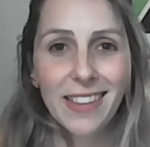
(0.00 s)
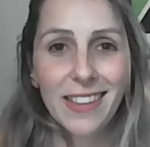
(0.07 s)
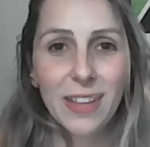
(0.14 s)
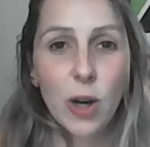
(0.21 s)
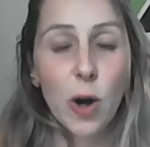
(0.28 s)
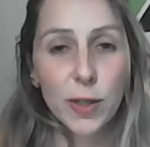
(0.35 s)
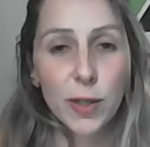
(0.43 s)
The
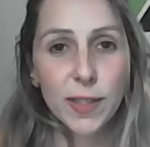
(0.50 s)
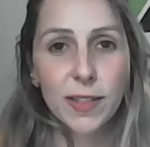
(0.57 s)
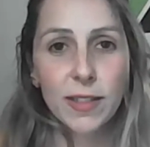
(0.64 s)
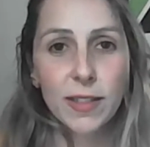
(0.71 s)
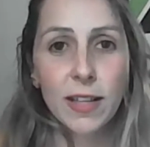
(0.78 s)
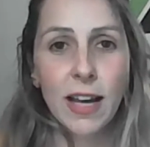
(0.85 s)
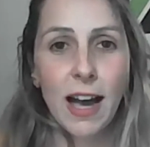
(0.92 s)

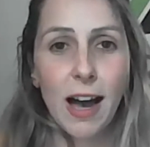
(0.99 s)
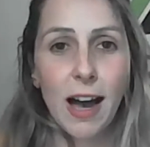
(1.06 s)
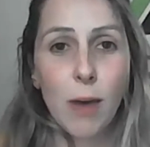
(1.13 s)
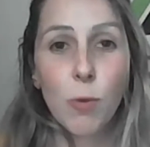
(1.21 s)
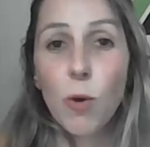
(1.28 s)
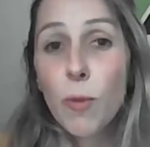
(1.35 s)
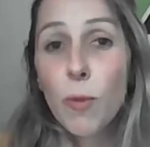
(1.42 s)
costs are
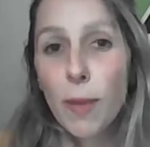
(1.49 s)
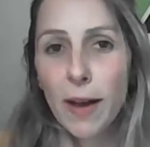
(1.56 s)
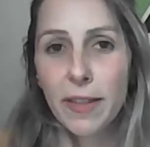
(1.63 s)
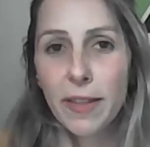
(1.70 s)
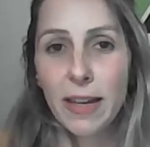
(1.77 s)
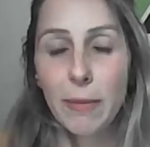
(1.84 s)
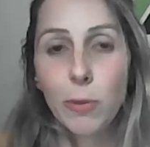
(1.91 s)
borne by
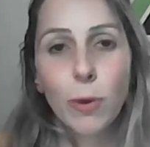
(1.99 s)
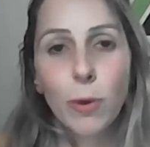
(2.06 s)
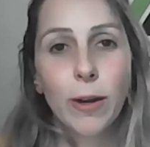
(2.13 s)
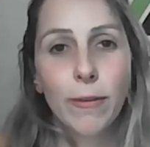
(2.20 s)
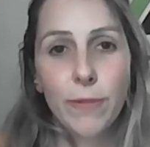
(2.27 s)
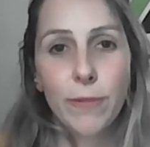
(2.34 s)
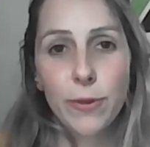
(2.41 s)
the
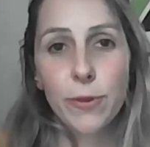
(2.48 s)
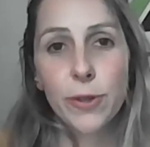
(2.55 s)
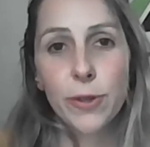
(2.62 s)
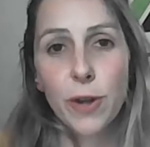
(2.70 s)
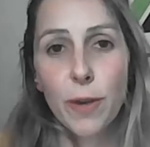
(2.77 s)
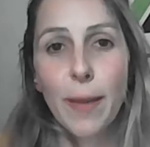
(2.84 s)
employer for you to go